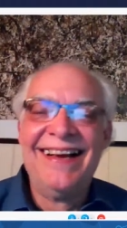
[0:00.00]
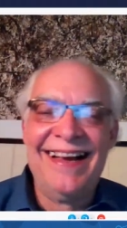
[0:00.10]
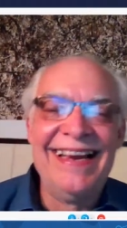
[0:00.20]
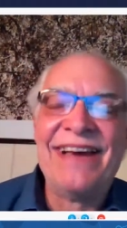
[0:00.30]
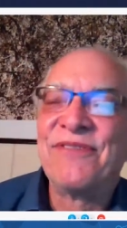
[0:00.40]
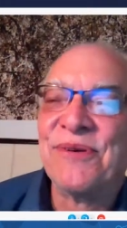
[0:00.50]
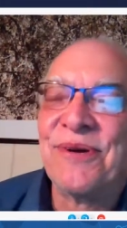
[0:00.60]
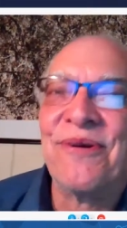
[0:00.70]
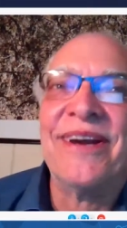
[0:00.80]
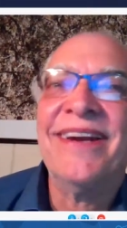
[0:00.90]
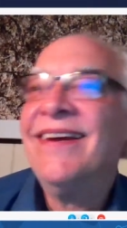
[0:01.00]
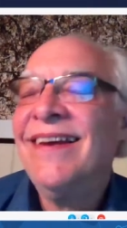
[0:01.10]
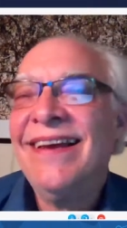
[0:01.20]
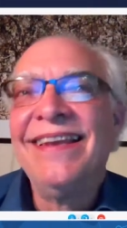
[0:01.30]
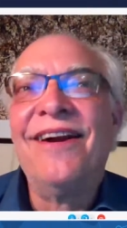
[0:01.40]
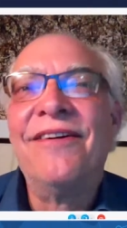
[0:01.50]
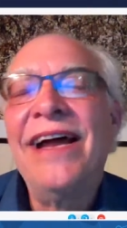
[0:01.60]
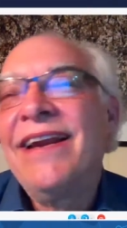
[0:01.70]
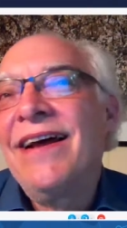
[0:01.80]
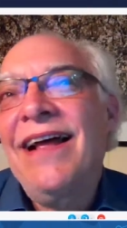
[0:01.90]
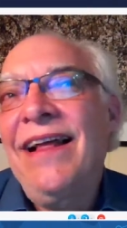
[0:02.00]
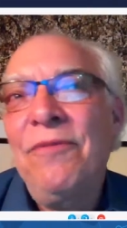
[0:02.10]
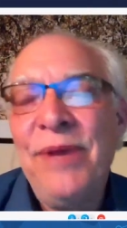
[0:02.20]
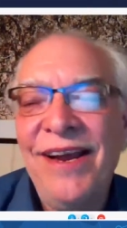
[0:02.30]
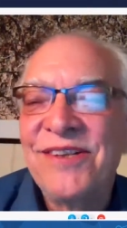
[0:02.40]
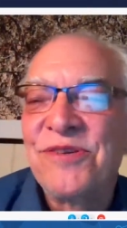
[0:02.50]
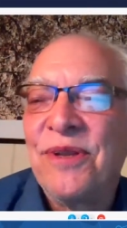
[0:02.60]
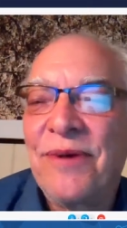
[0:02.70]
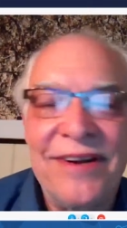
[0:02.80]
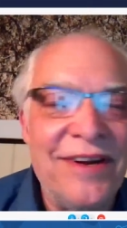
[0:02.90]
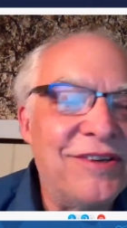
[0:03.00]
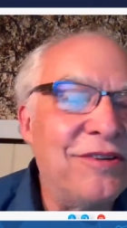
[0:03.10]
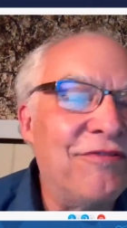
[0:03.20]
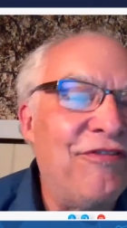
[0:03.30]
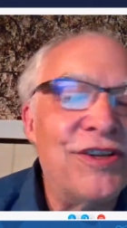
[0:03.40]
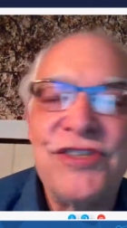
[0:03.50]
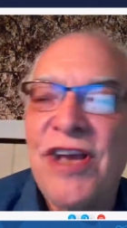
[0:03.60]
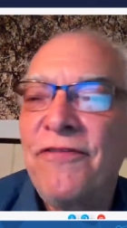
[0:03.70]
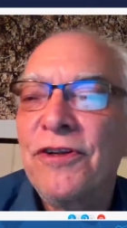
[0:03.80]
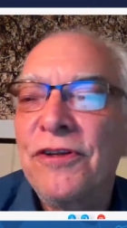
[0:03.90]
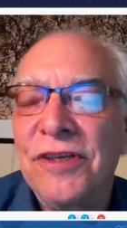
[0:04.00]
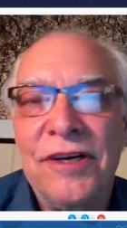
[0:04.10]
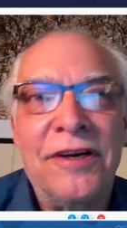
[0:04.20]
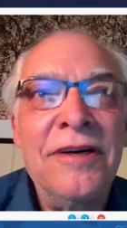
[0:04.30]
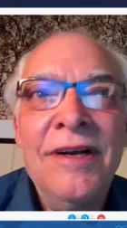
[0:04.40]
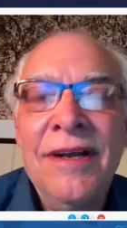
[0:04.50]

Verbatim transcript: I have to agree. You know, and I, will be honest with you. I'm getting too philosophical here.